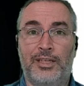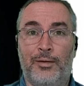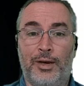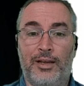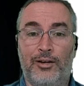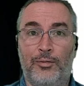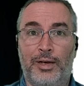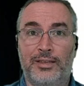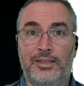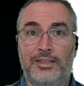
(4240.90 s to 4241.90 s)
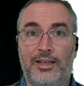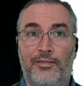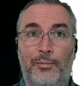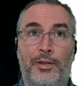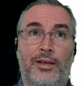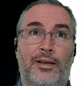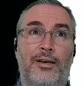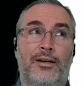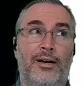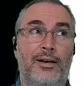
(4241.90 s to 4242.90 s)
time I hear about this stuff, I'm
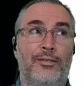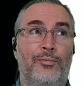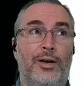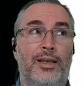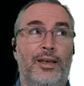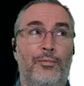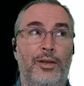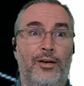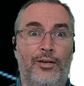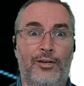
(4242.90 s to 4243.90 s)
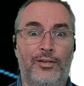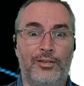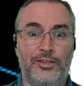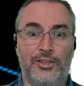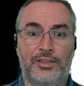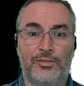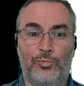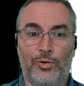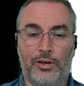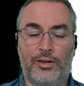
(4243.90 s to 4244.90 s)
like, God, why can't we all just
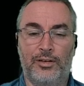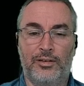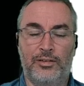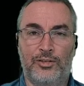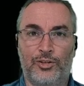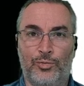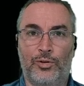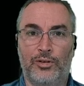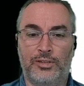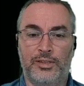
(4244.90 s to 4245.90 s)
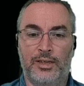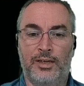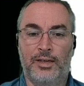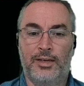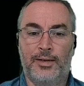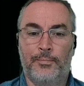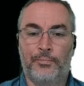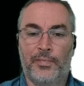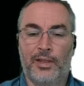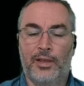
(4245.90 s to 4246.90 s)
work towards?
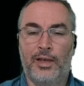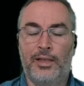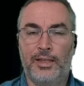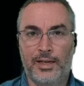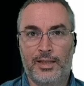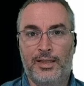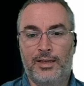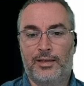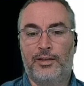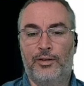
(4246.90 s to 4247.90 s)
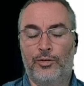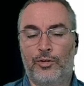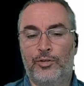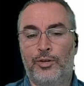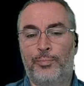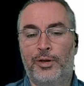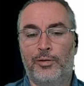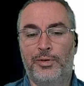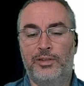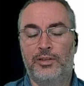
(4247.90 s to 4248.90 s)
And then I think, the
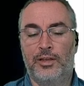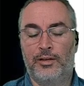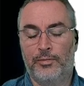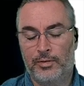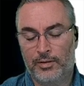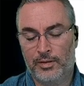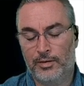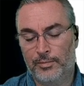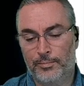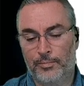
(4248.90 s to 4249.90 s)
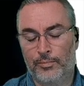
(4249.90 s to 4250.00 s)
pyramid, the